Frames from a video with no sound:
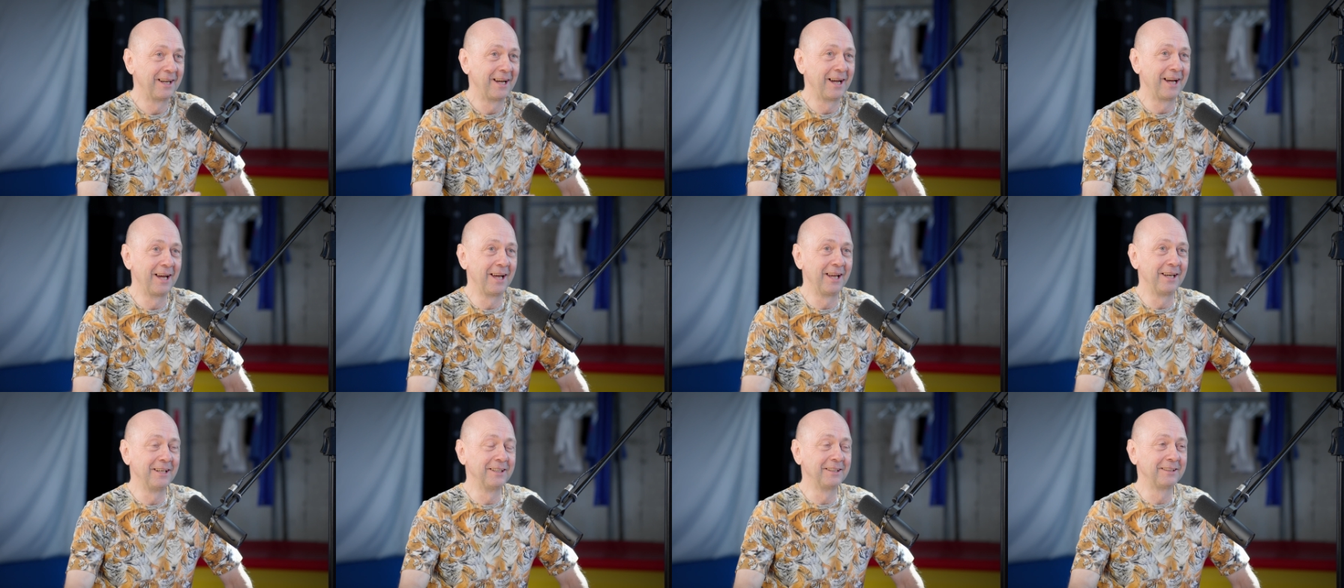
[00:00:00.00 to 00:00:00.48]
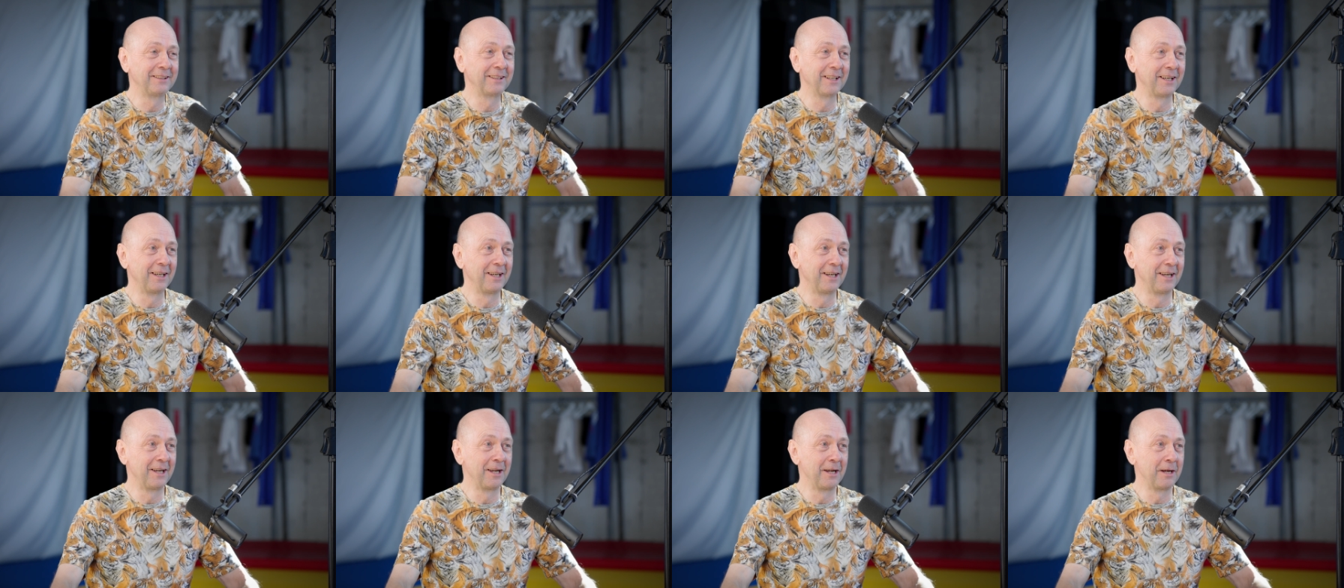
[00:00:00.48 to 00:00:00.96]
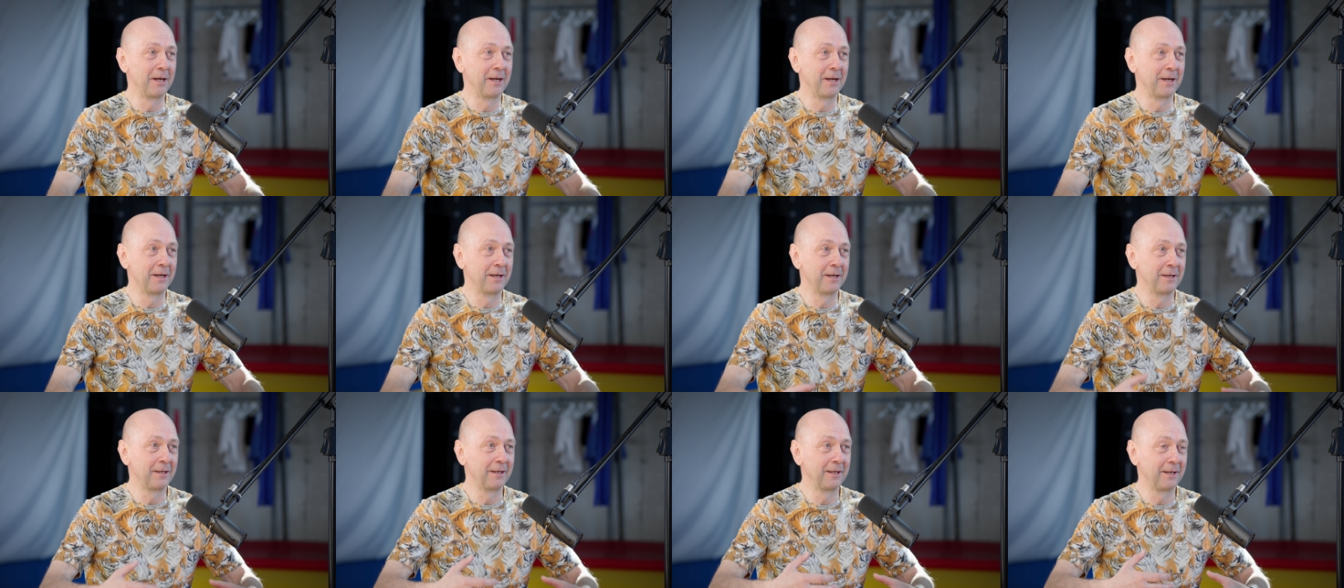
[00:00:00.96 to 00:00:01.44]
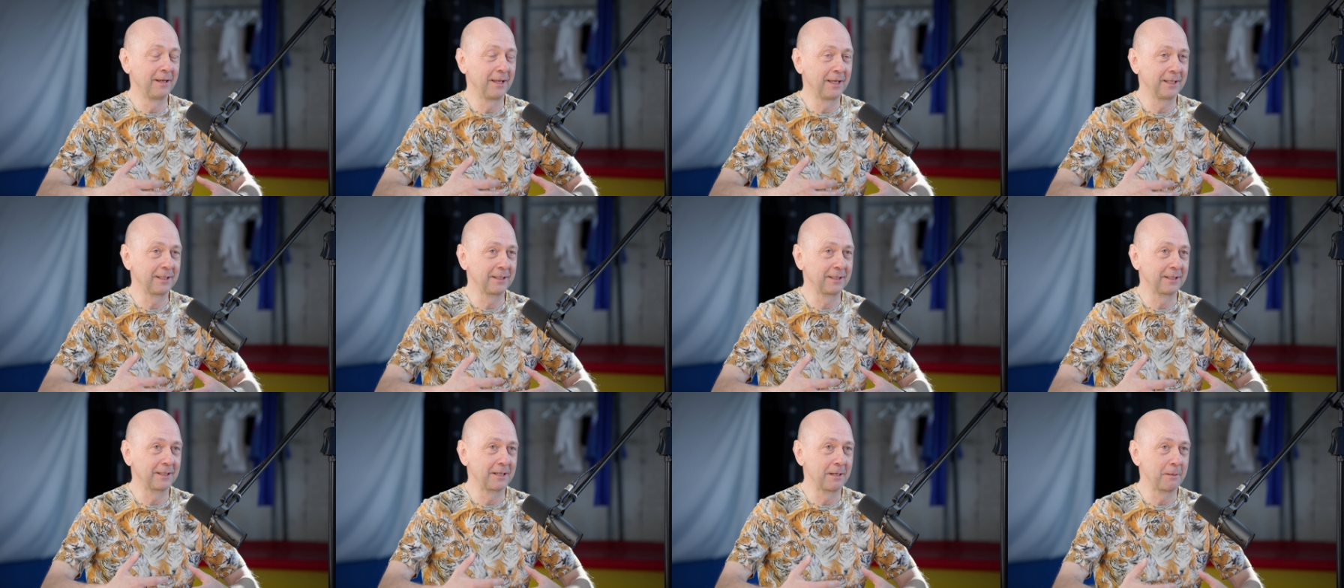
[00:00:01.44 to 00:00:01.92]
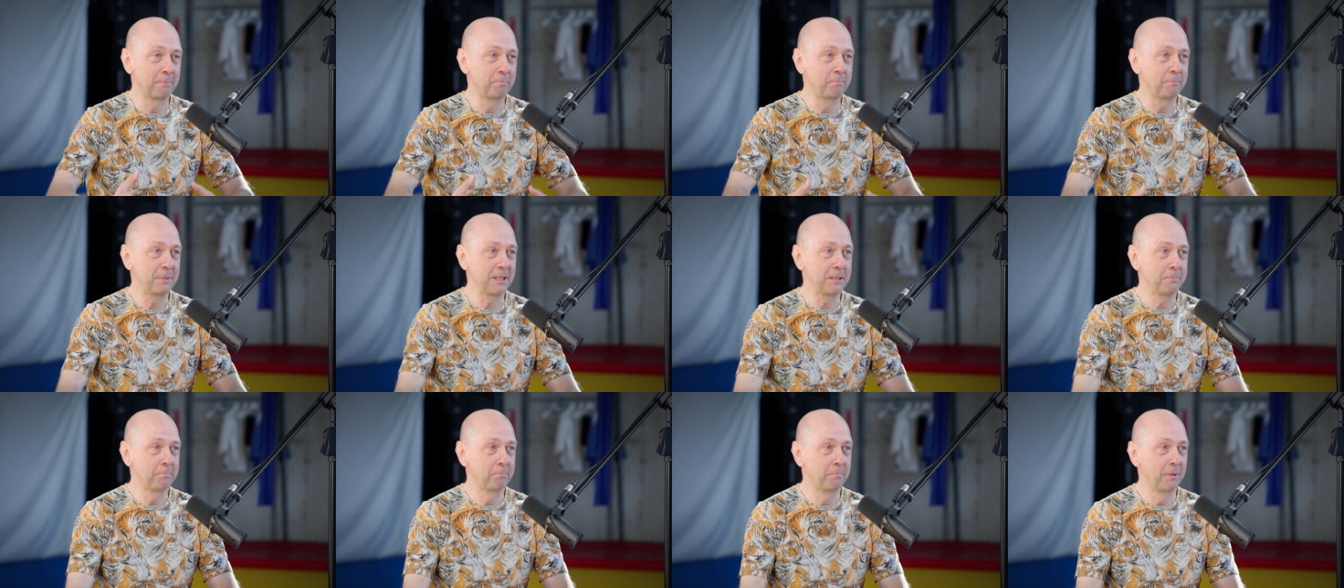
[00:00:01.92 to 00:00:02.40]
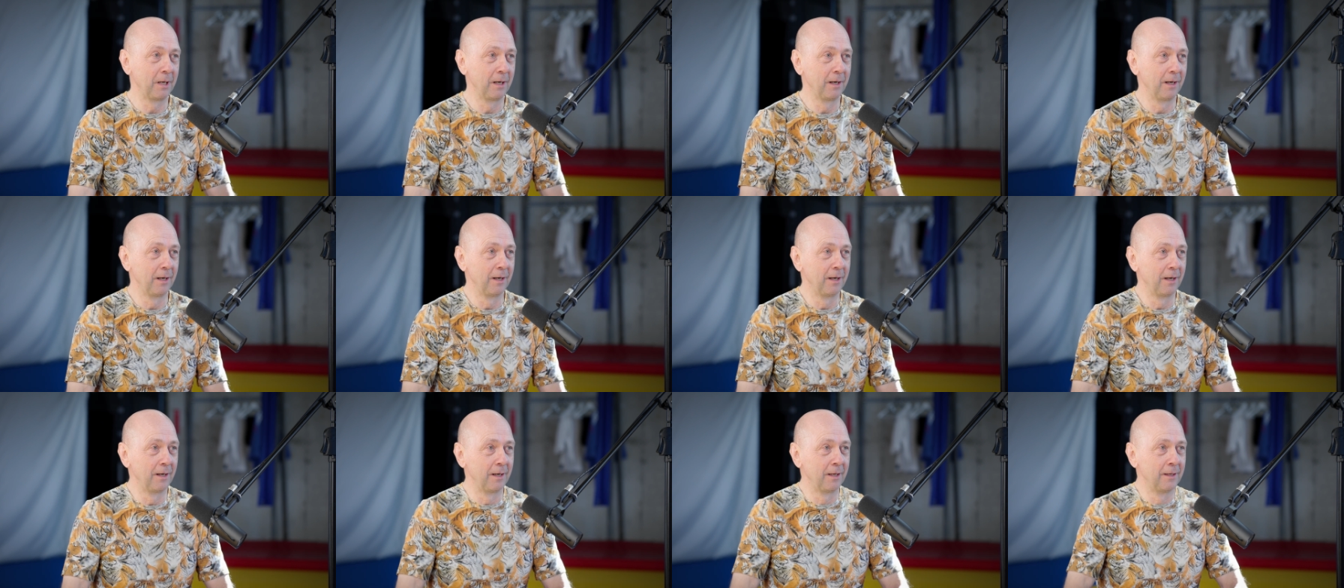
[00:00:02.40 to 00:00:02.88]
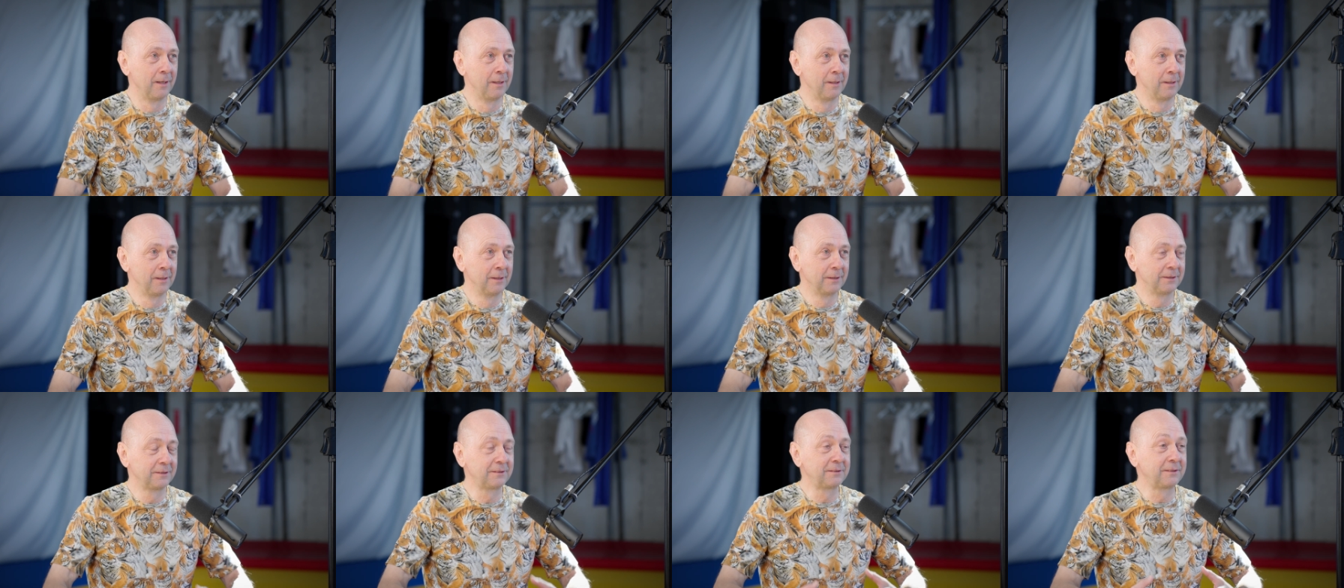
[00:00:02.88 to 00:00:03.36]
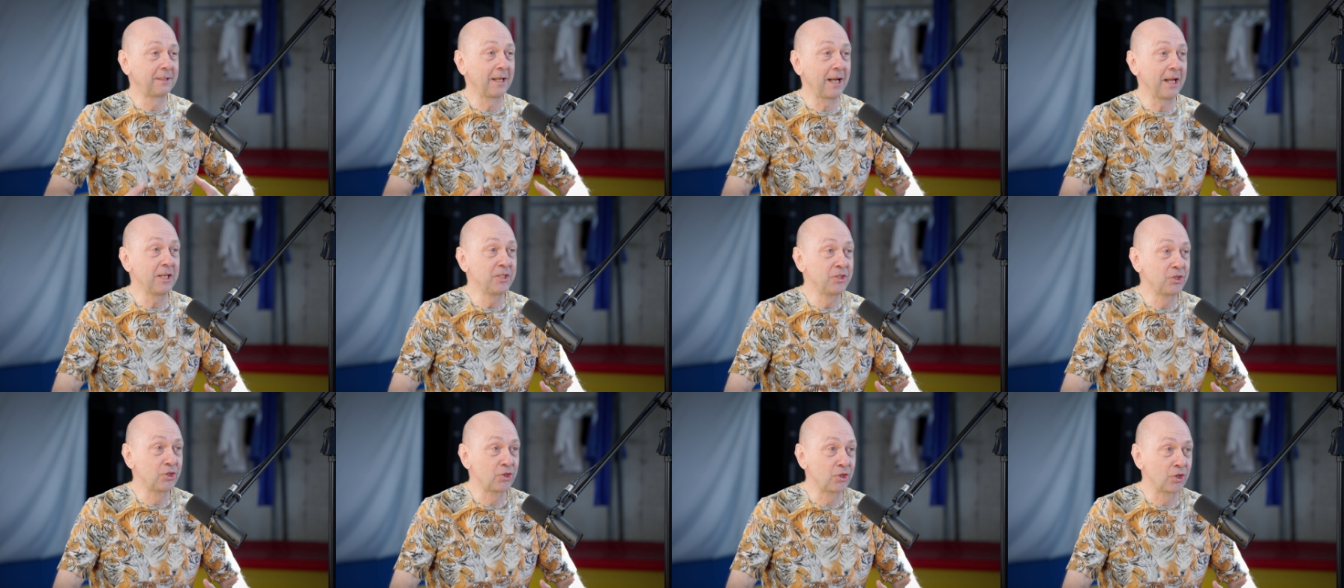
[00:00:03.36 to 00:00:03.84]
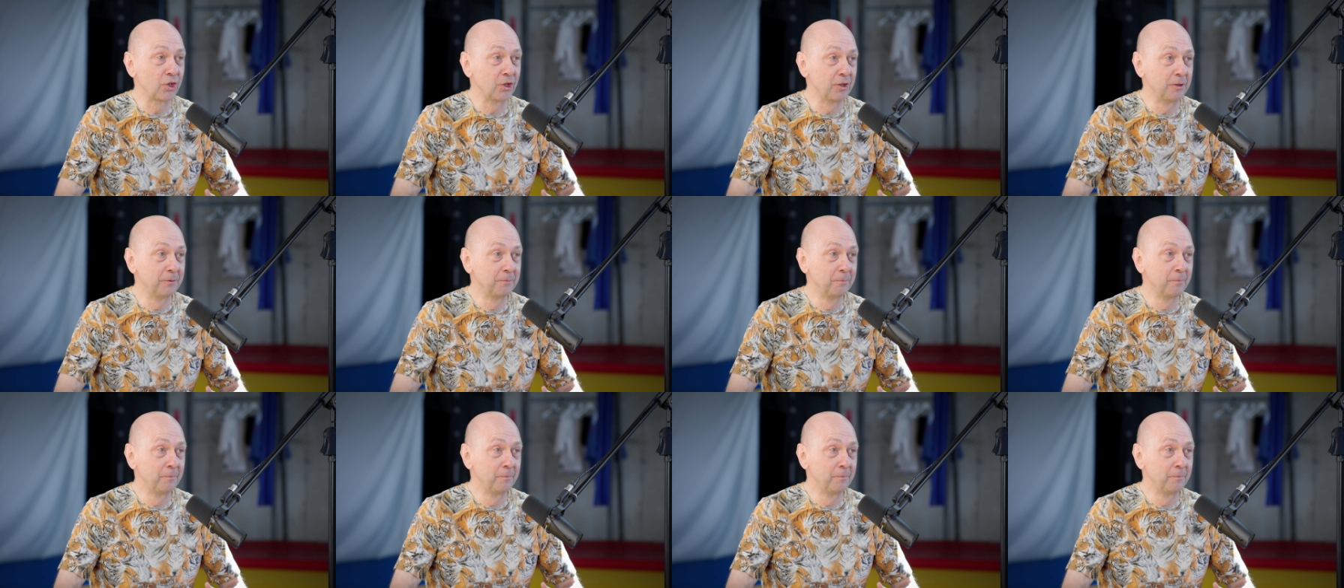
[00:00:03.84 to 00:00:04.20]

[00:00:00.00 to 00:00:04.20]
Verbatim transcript: and uh, like uh, people strength.